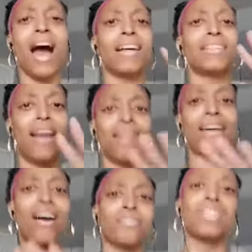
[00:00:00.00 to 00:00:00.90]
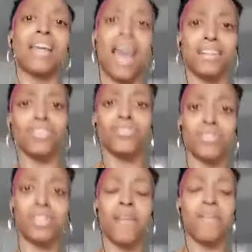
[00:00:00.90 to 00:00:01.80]
I like how she handles
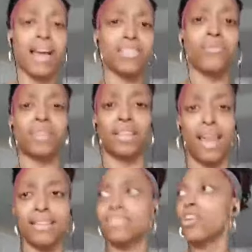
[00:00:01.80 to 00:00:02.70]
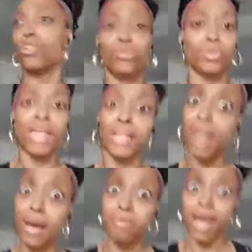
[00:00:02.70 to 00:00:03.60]
herself as it relates to getting
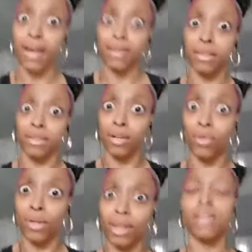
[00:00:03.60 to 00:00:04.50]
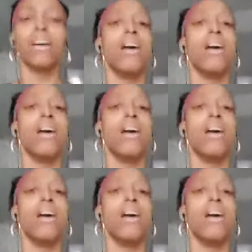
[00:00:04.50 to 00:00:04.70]
that bag, honey. Okay.